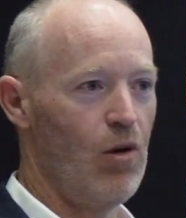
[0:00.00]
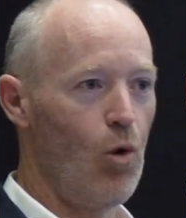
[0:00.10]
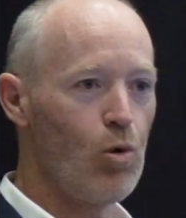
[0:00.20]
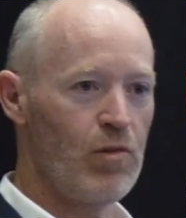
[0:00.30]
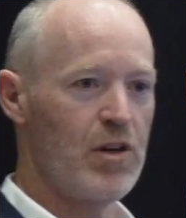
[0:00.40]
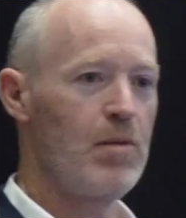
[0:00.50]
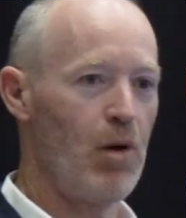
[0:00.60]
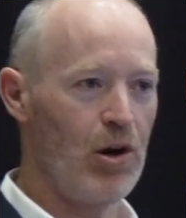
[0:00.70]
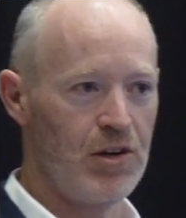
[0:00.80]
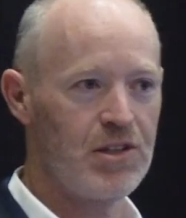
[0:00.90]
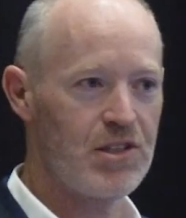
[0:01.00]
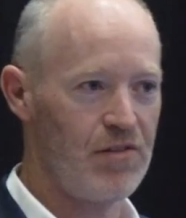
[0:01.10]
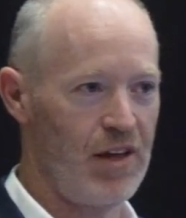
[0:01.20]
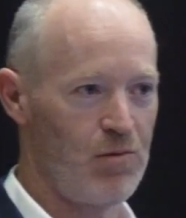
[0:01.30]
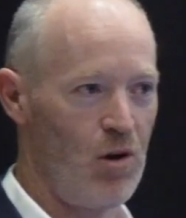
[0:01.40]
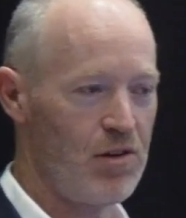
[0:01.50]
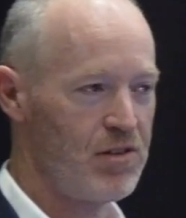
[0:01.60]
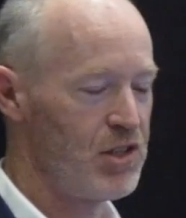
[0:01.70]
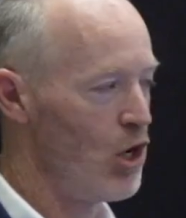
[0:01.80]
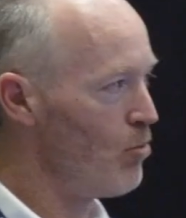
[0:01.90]
all of the components of that rock
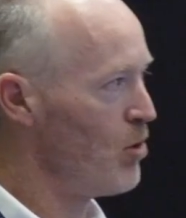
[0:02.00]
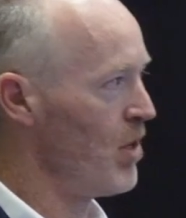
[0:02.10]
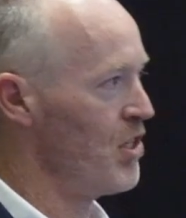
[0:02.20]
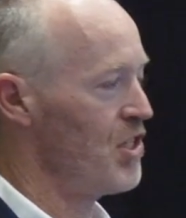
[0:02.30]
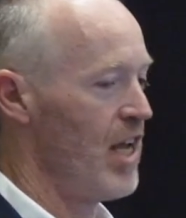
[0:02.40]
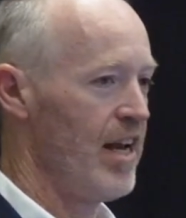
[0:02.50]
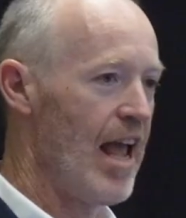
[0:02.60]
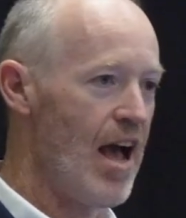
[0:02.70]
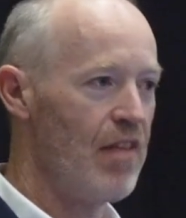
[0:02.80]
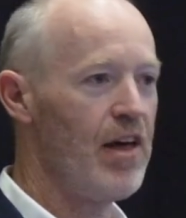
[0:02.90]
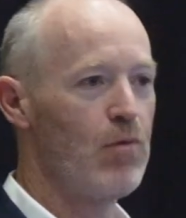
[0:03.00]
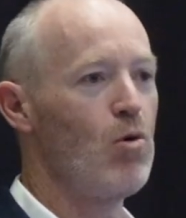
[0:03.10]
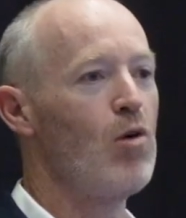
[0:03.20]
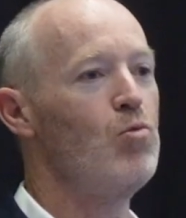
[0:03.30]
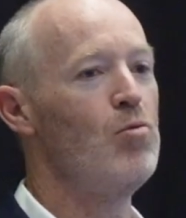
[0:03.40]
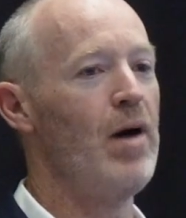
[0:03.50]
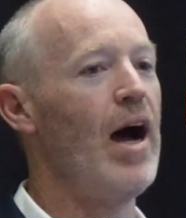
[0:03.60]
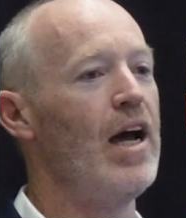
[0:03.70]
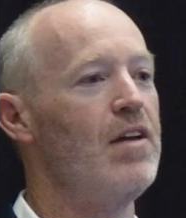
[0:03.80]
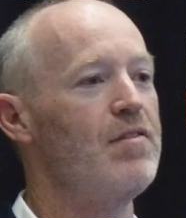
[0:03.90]
to help you understand how that rock will
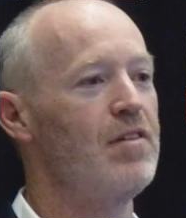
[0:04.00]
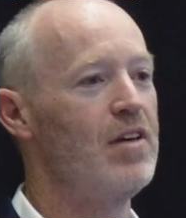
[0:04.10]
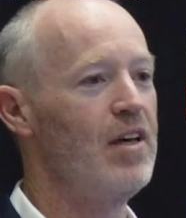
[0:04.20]
behave.